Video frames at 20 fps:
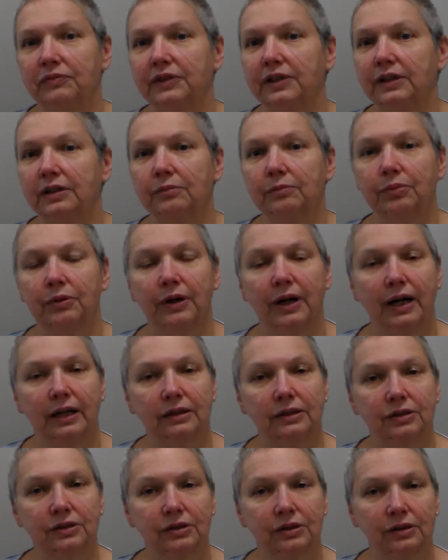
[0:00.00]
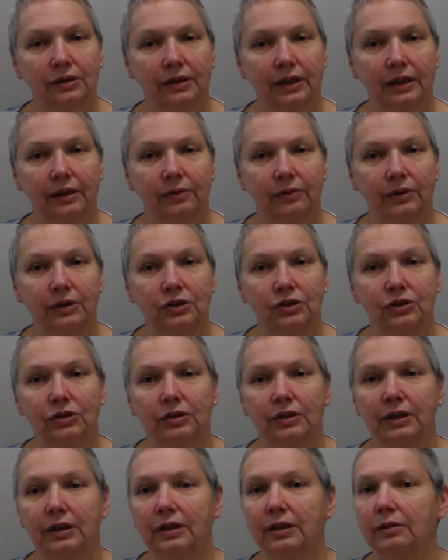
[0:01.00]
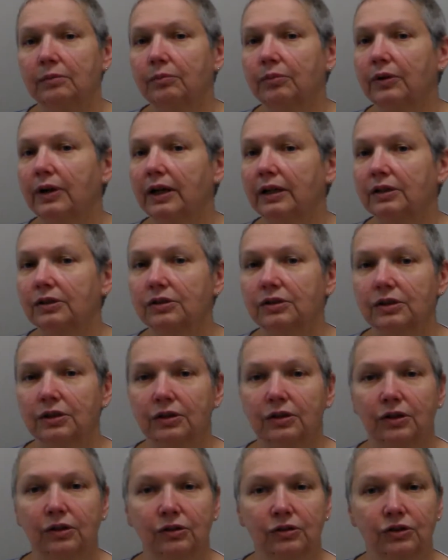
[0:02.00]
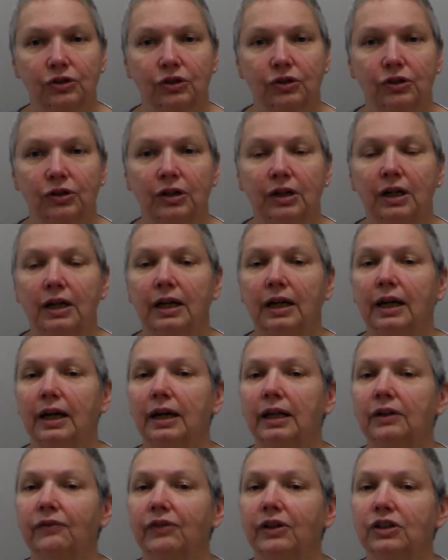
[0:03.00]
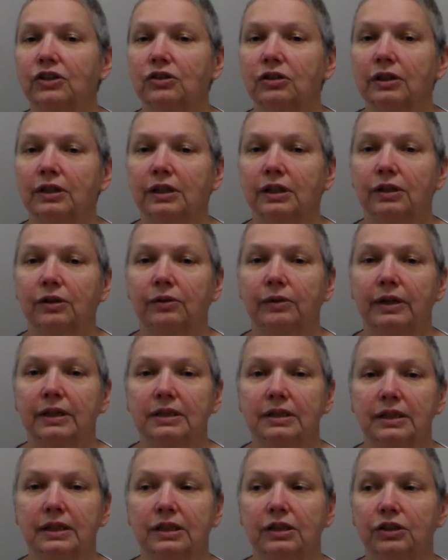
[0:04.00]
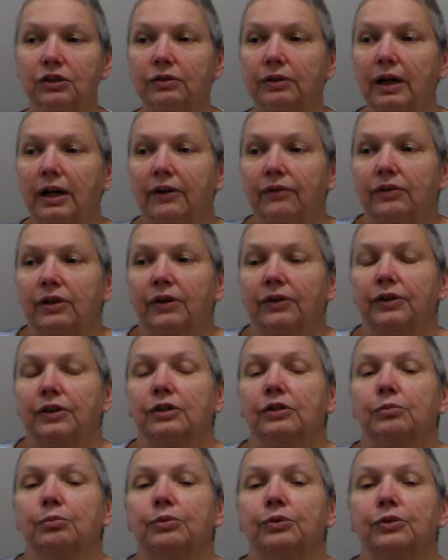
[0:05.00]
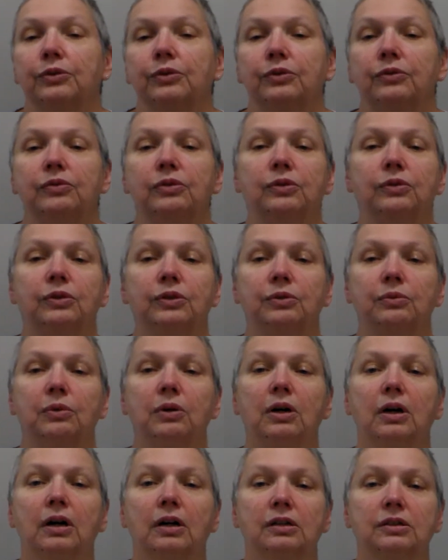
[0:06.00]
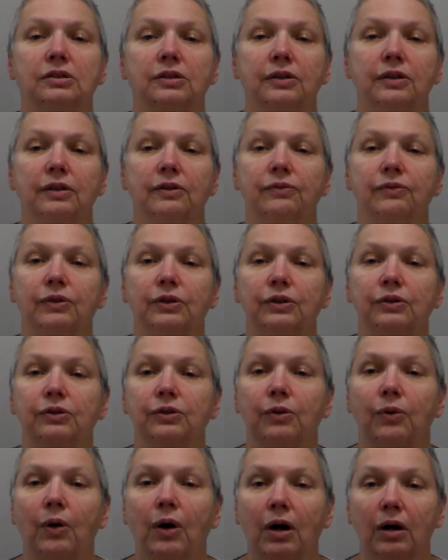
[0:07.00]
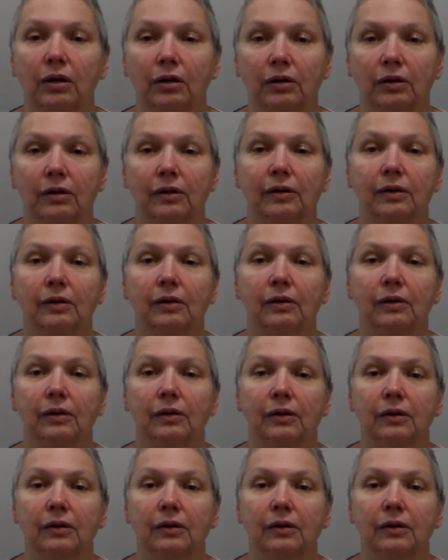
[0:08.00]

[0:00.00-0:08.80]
didn't practice their language, they didn't practice their culture, and eventually the U.S. said, you have nothing to prove who you are, so therefore you're no longer